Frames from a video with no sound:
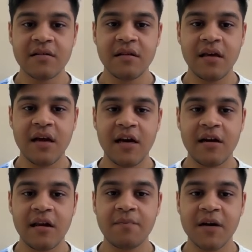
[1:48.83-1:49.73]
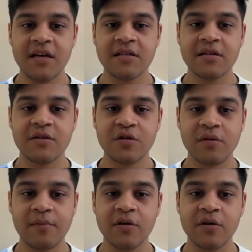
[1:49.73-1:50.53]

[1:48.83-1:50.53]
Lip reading: the entry price, stop